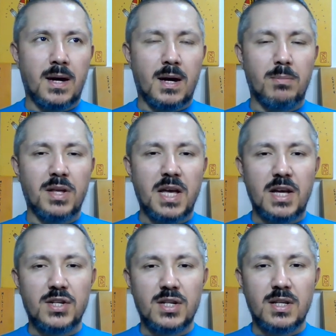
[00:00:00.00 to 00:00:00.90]

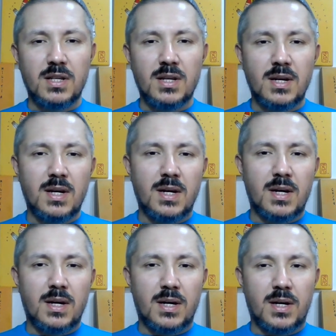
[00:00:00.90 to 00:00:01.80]
obligation
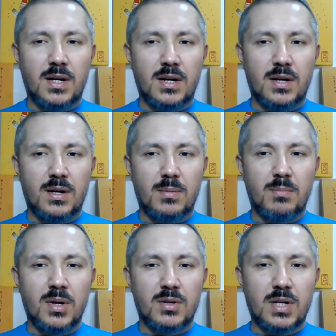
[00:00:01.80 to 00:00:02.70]

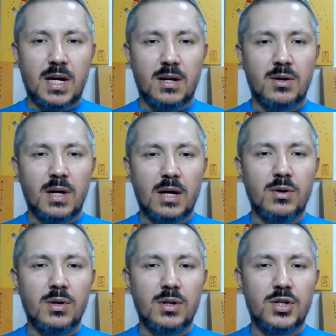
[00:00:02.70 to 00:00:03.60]
because I
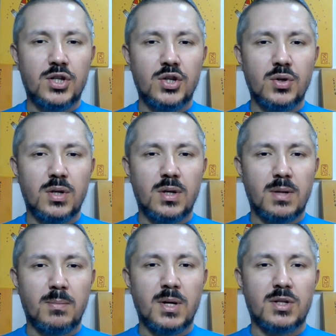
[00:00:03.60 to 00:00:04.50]
couldn't shoot,
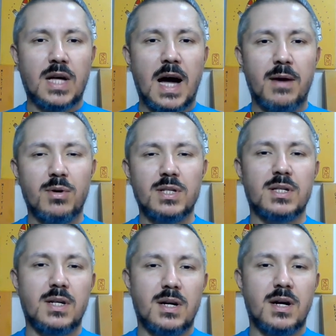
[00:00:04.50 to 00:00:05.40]
because I was
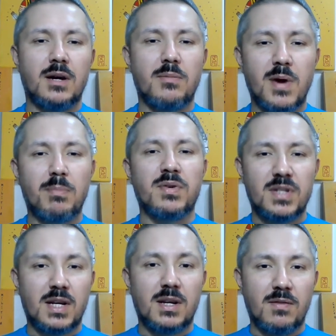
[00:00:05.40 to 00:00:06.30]
a
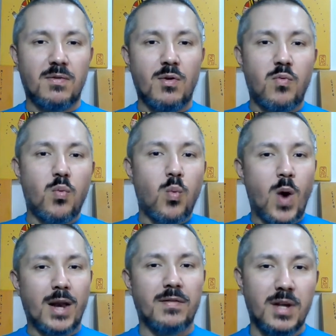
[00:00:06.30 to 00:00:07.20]
representative of
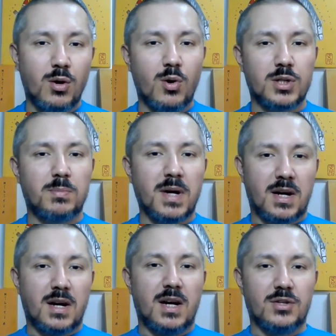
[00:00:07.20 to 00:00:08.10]
one of the
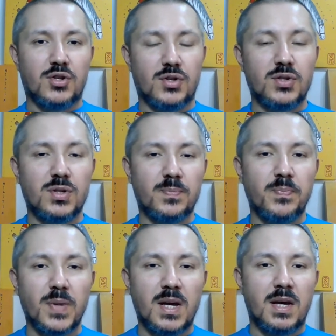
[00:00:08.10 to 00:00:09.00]
horseback cultures
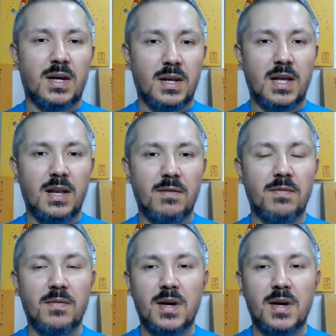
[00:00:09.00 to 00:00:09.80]
and native,